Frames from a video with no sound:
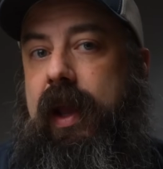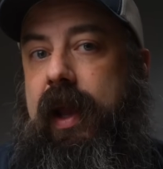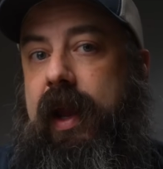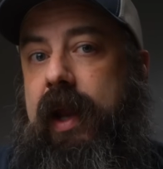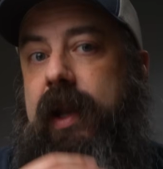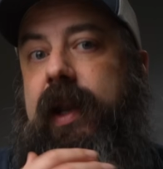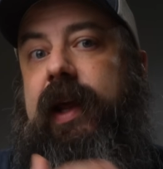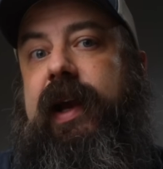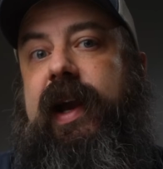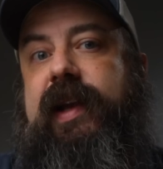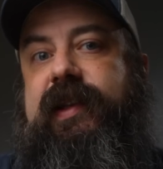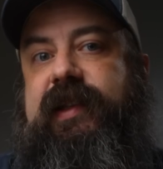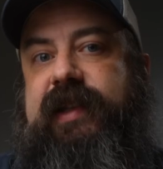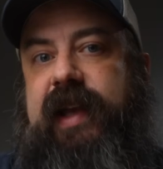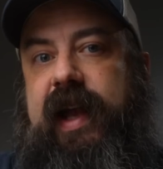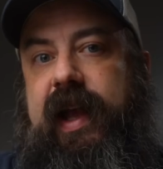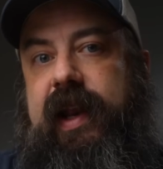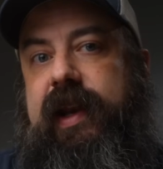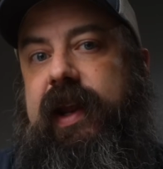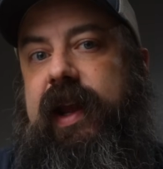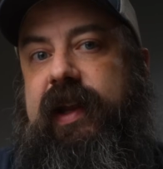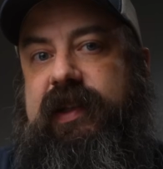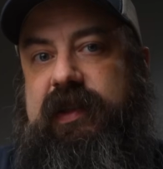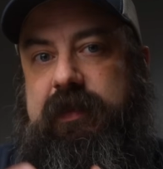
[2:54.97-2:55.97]
And like I
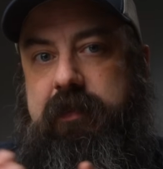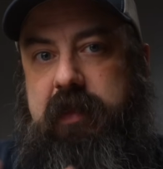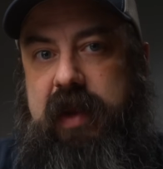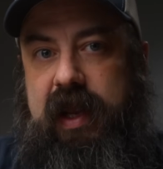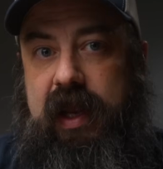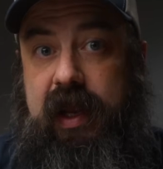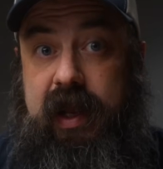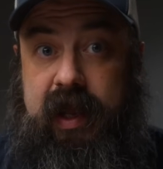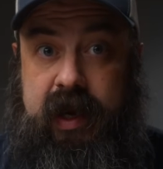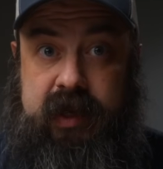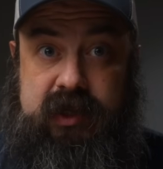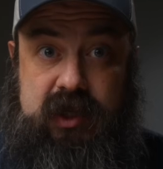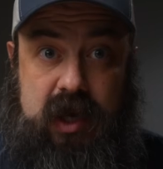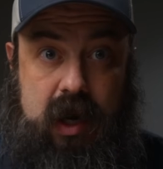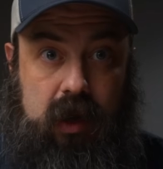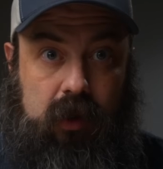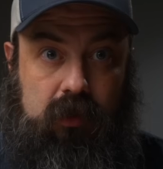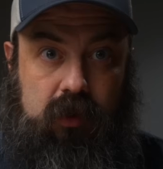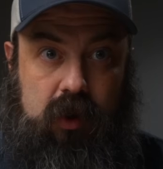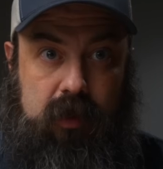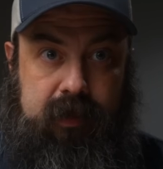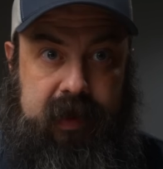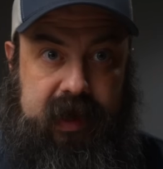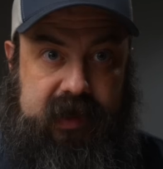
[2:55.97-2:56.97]
said, it's me in a dark
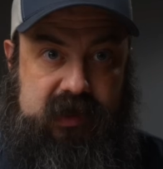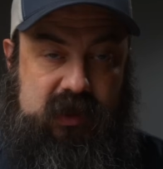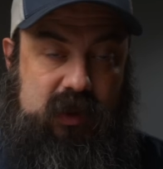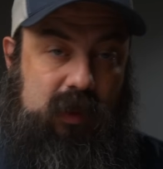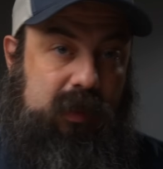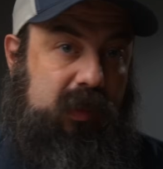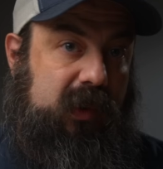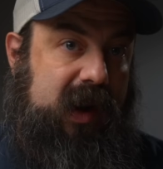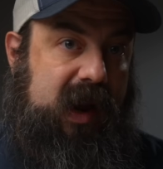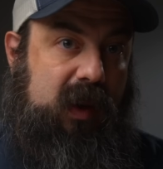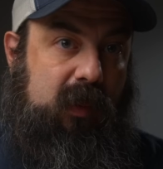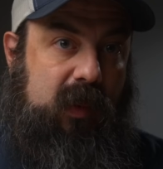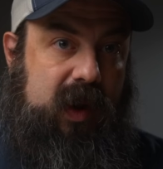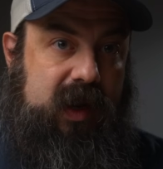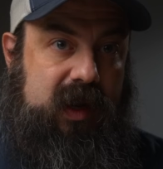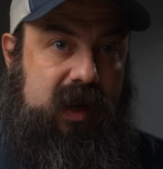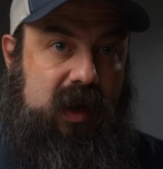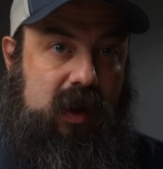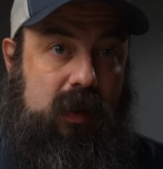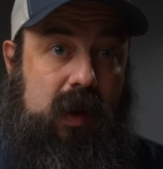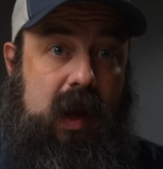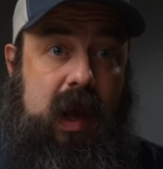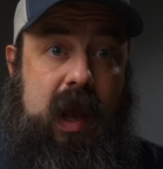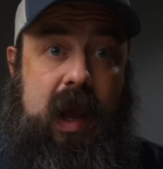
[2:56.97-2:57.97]
room next to a bright
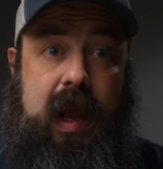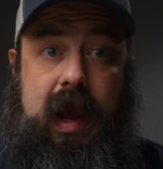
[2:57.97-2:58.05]
window.